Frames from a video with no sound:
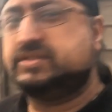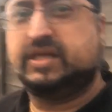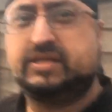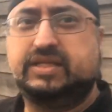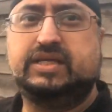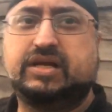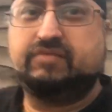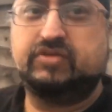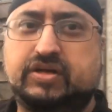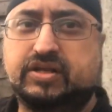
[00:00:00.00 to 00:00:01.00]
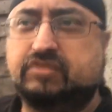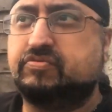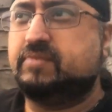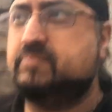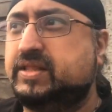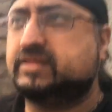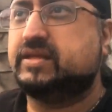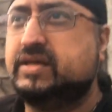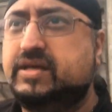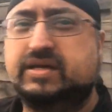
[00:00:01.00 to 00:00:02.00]
technique I've learned over a month.
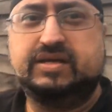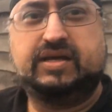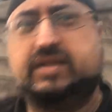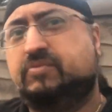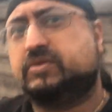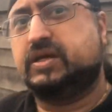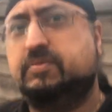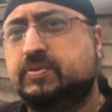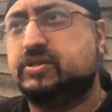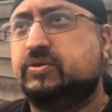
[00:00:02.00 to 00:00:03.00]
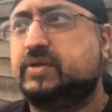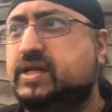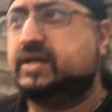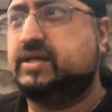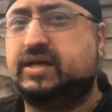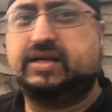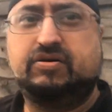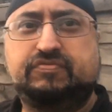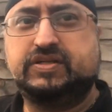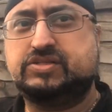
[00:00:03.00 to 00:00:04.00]
And then we'll keep on doing that. And
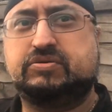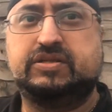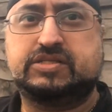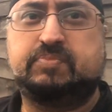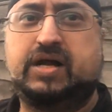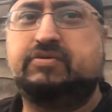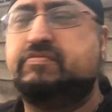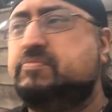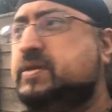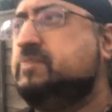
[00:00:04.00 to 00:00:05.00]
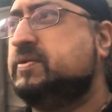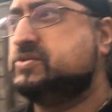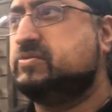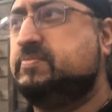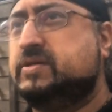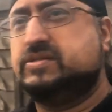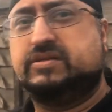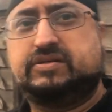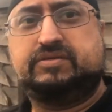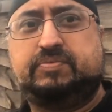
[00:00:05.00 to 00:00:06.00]
hopefully this will inspire other people as well, because
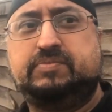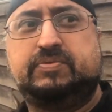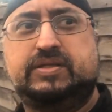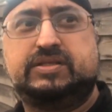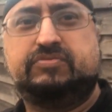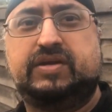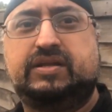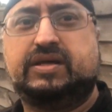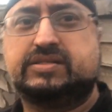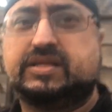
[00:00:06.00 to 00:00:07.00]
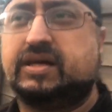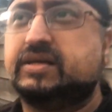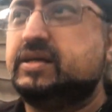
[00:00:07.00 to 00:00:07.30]
people need to realize that,